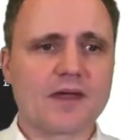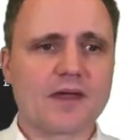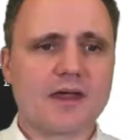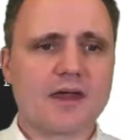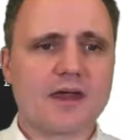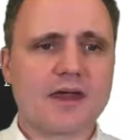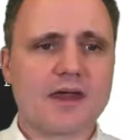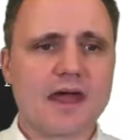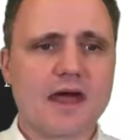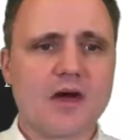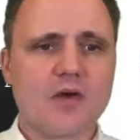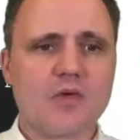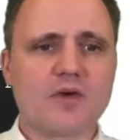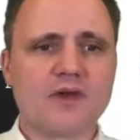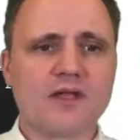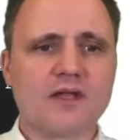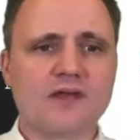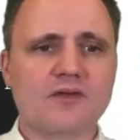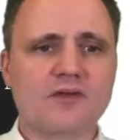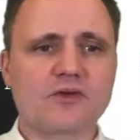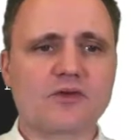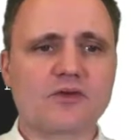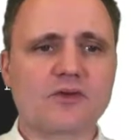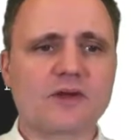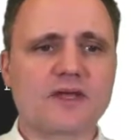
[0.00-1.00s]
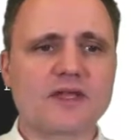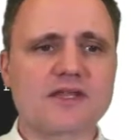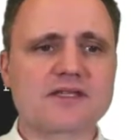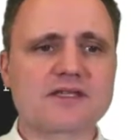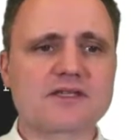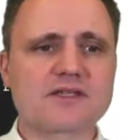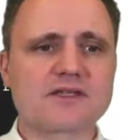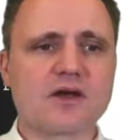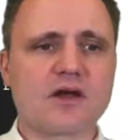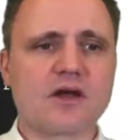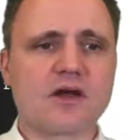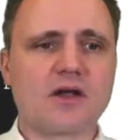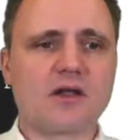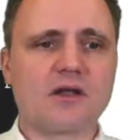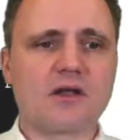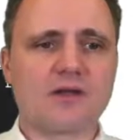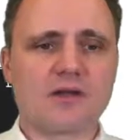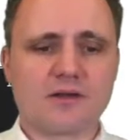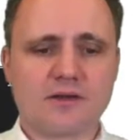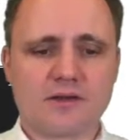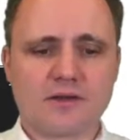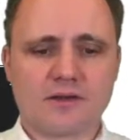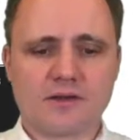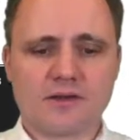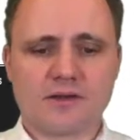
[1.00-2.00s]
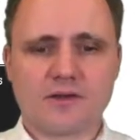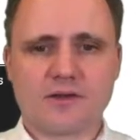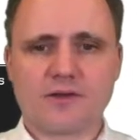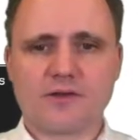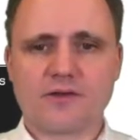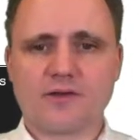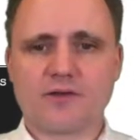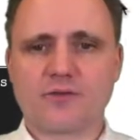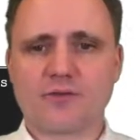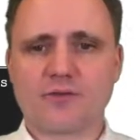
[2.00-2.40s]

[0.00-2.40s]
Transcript: Now we need to install the